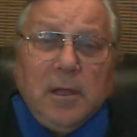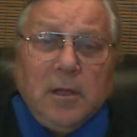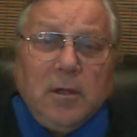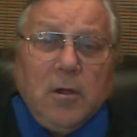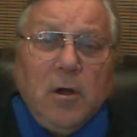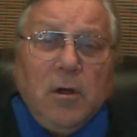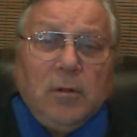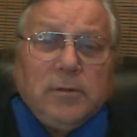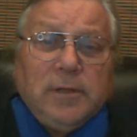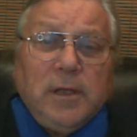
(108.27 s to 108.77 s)

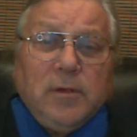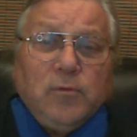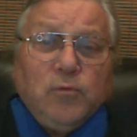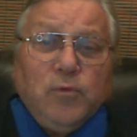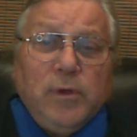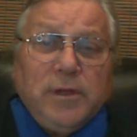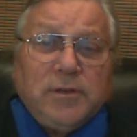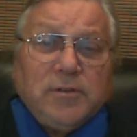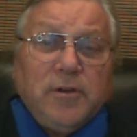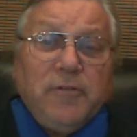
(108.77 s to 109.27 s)
called a
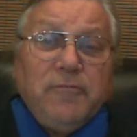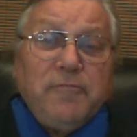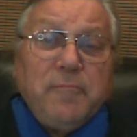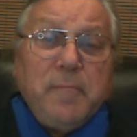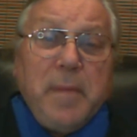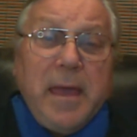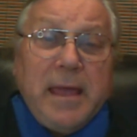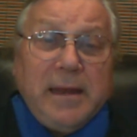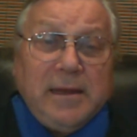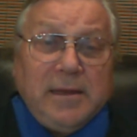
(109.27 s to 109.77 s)
writ of
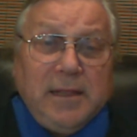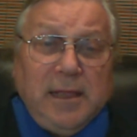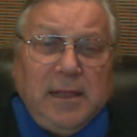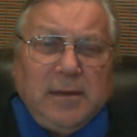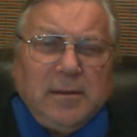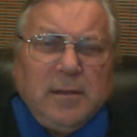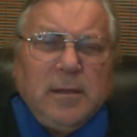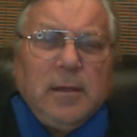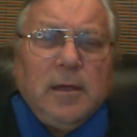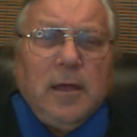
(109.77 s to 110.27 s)

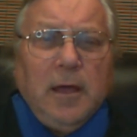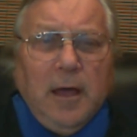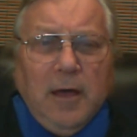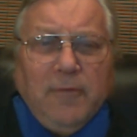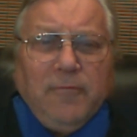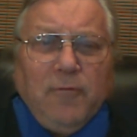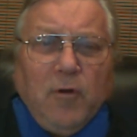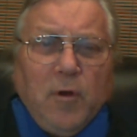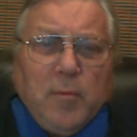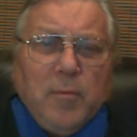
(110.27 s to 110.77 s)
mandate, a
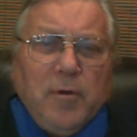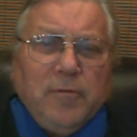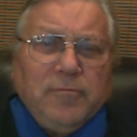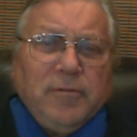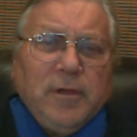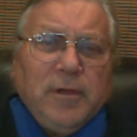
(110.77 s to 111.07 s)
form of